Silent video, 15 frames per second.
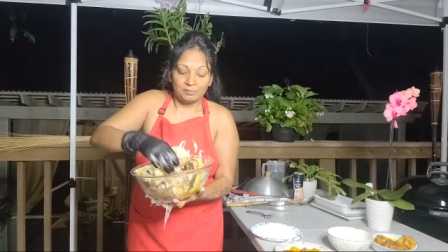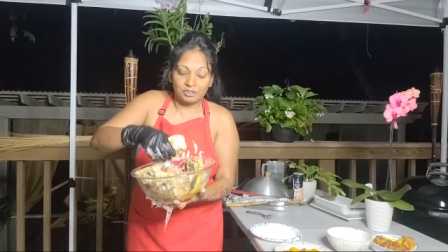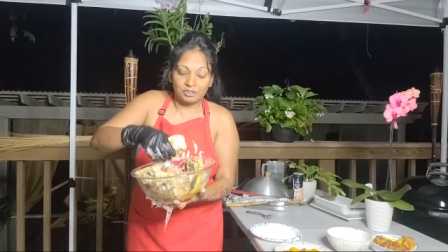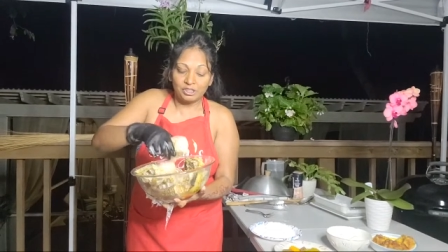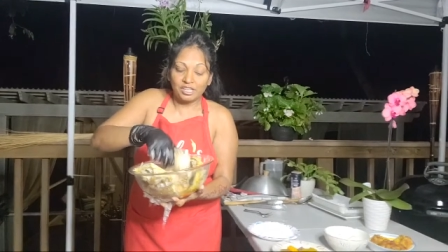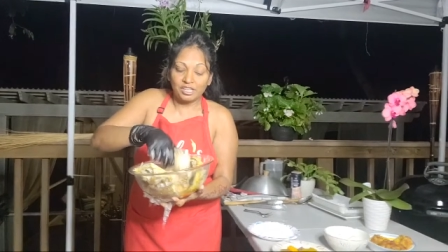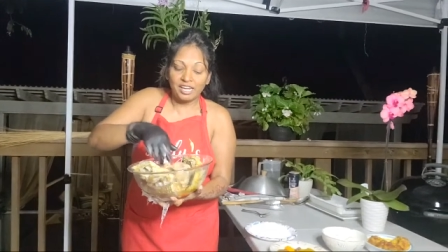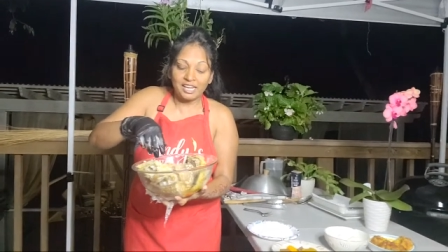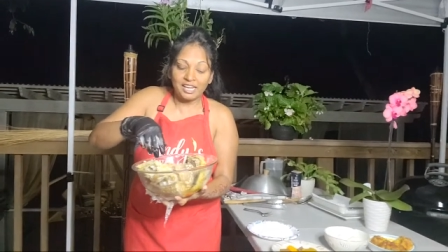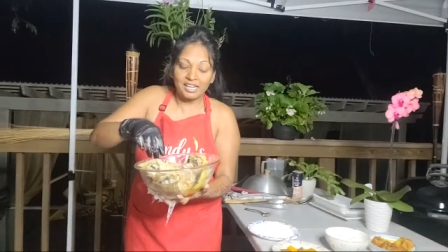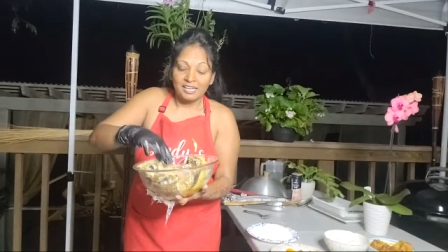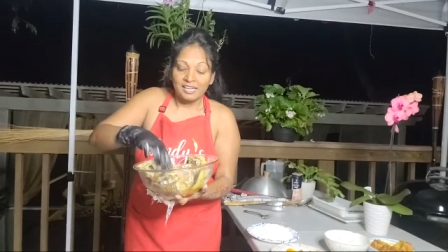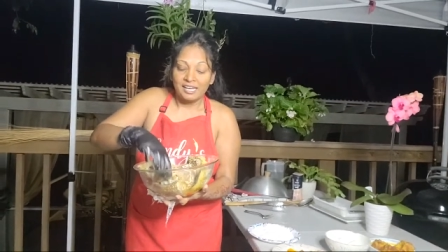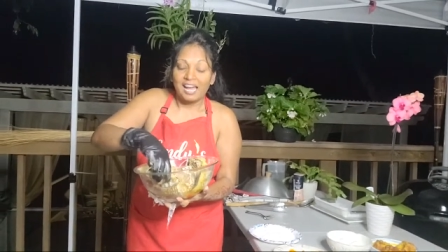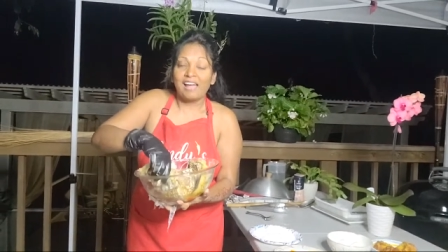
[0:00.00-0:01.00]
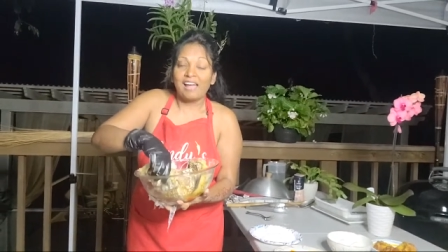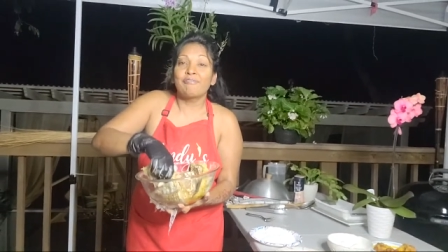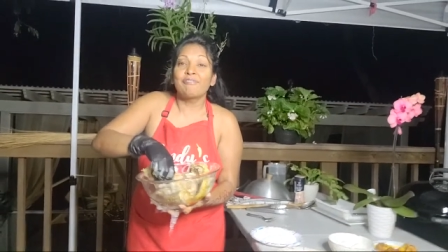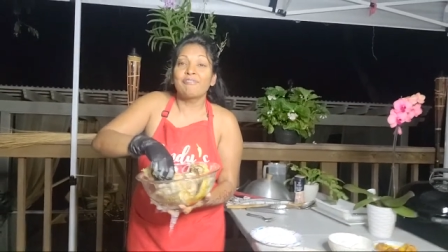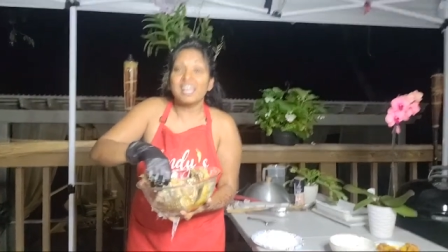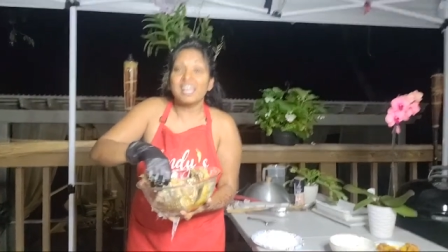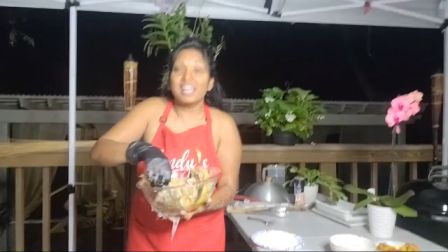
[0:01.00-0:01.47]
Today I
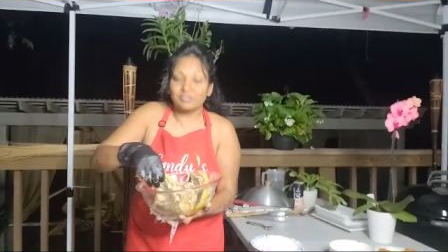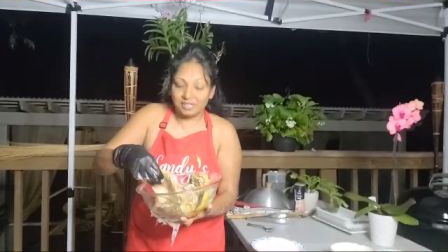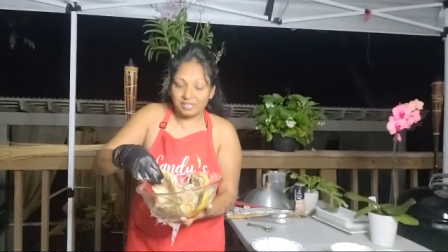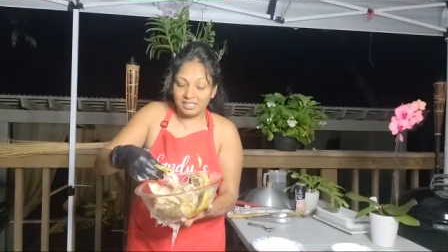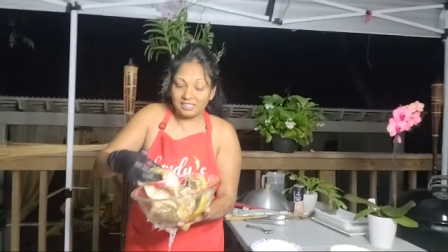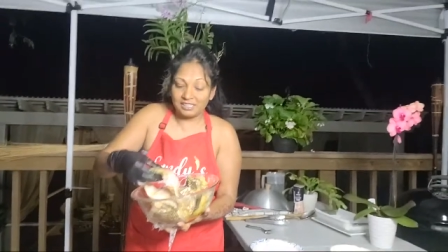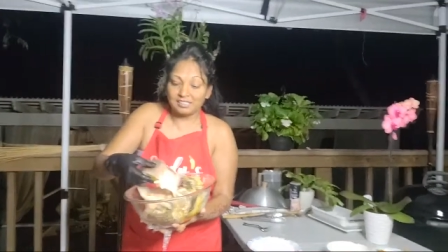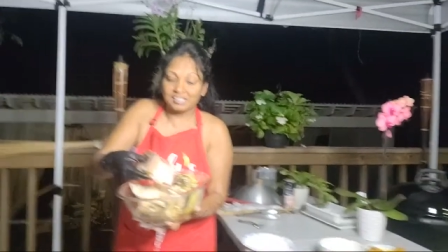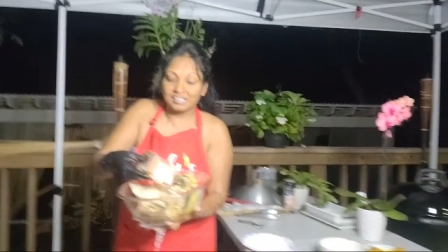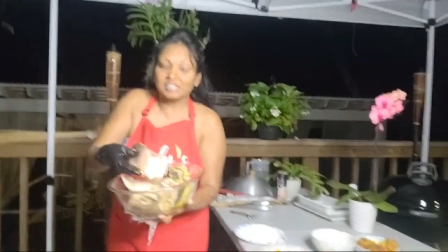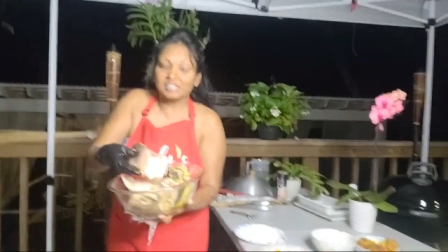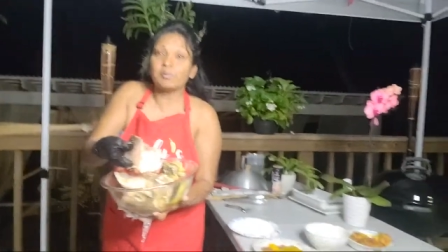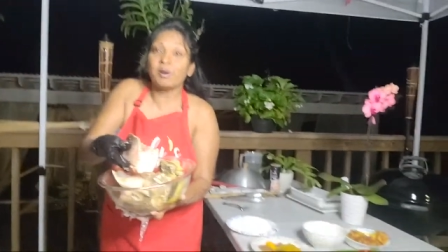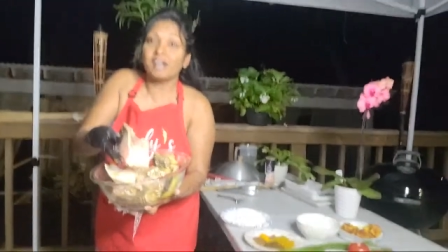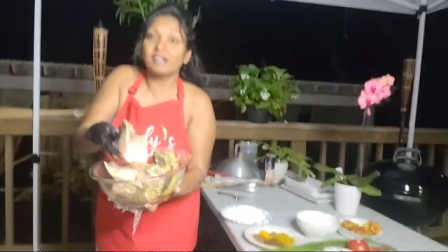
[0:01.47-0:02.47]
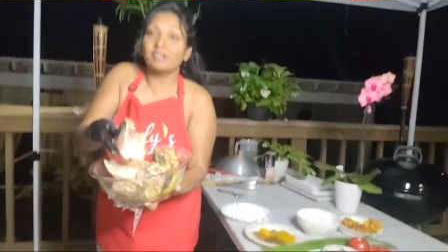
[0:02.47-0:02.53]
feel like to eat the, this part